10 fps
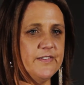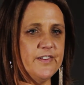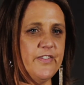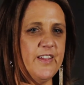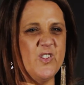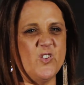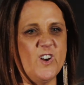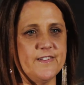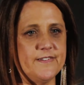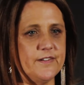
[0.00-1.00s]
So they're the
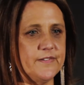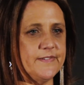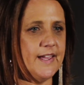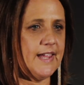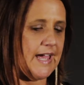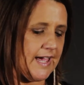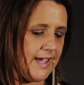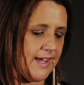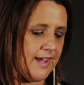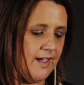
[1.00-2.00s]
ones that'll say,
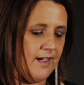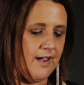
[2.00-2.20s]
hey,